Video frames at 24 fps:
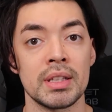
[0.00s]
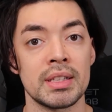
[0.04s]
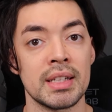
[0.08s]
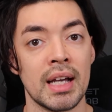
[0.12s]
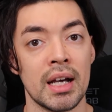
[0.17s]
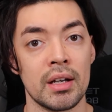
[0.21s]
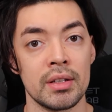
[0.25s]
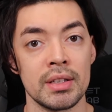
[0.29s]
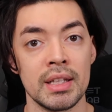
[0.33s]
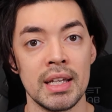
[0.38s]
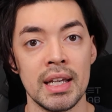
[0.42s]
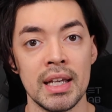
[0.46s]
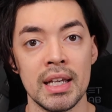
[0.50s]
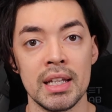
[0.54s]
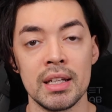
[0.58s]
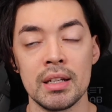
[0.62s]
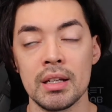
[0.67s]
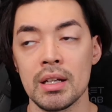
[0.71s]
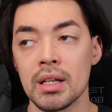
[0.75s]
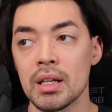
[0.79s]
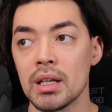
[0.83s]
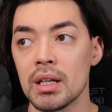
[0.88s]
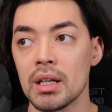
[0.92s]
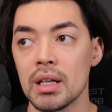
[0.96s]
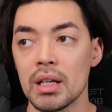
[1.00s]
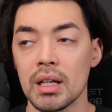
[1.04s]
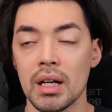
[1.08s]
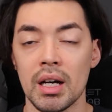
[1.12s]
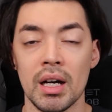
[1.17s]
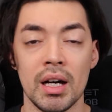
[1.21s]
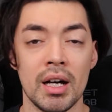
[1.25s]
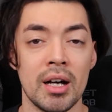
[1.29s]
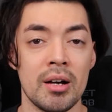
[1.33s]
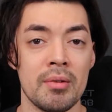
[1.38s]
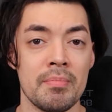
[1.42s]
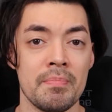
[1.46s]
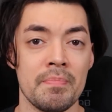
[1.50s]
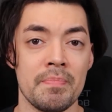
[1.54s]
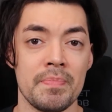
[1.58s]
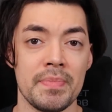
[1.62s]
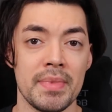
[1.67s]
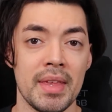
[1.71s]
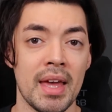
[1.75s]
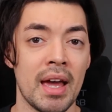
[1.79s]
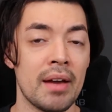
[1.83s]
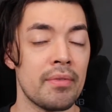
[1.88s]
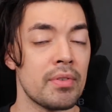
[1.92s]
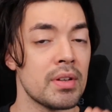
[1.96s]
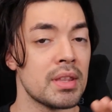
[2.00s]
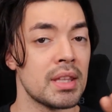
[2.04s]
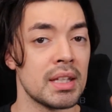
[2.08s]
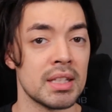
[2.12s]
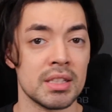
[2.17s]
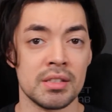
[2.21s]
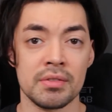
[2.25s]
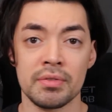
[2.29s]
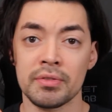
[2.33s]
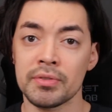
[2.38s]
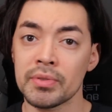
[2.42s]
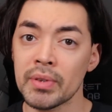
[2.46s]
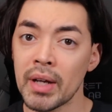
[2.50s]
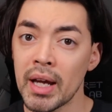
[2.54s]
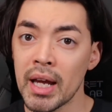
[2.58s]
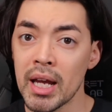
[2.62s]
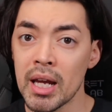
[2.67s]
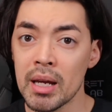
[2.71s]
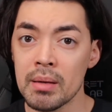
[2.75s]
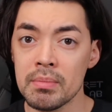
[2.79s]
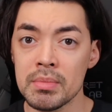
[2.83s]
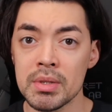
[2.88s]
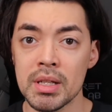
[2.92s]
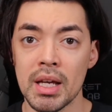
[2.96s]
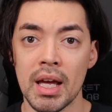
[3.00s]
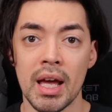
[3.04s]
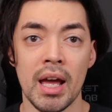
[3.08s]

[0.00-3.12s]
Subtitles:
dialed in. Everything is framed.